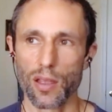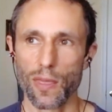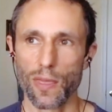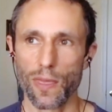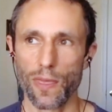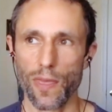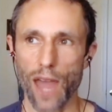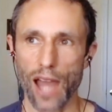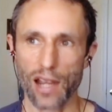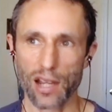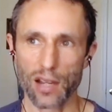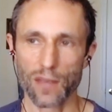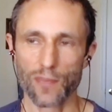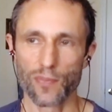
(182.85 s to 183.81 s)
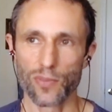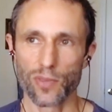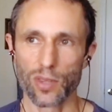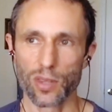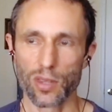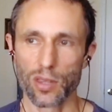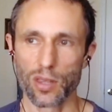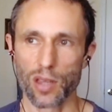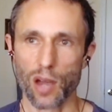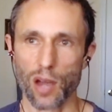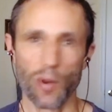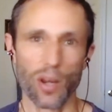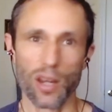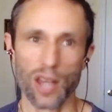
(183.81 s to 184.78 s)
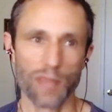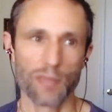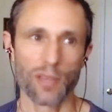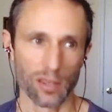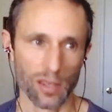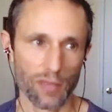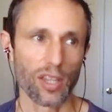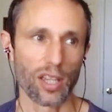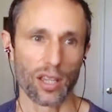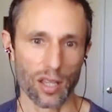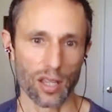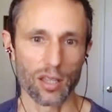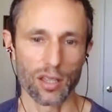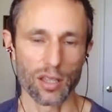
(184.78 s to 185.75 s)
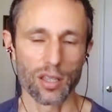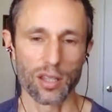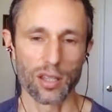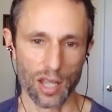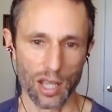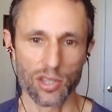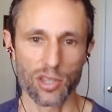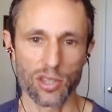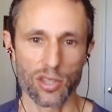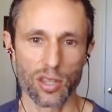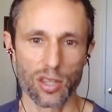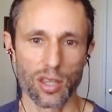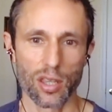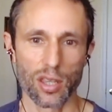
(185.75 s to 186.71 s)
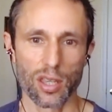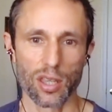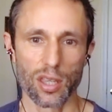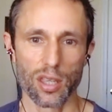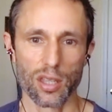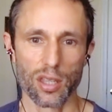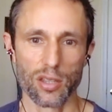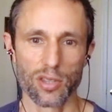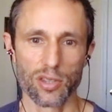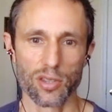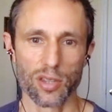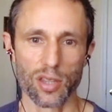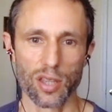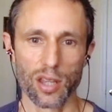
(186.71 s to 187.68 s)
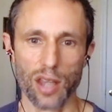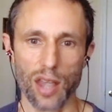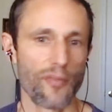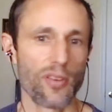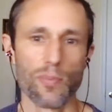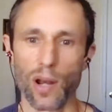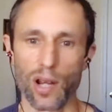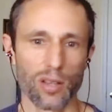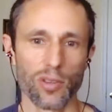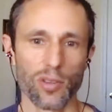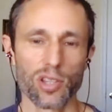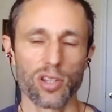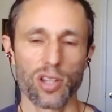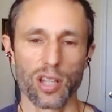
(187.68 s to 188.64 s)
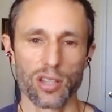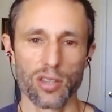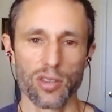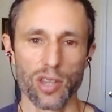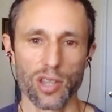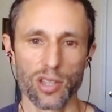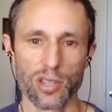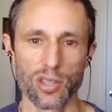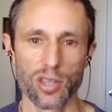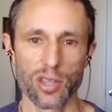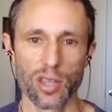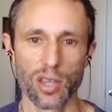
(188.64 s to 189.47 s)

that. I want to name the livingness in in everybody listening to this.